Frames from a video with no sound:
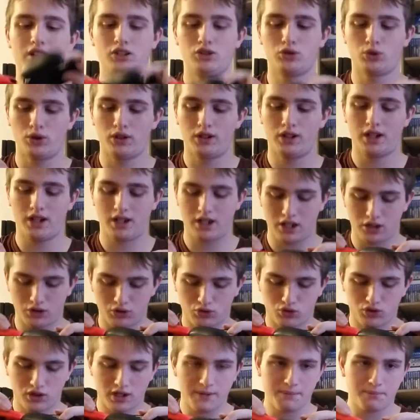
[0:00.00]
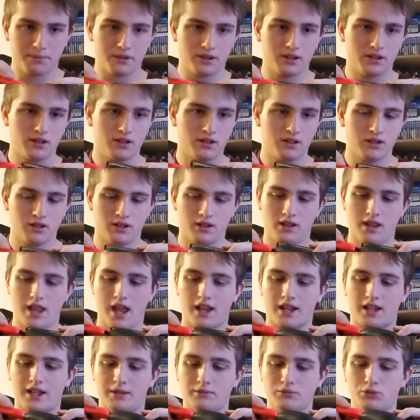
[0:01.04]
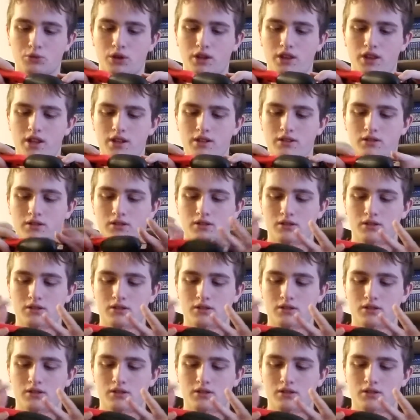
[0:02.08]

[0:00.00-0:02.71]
Joy-Con grip that comes with it.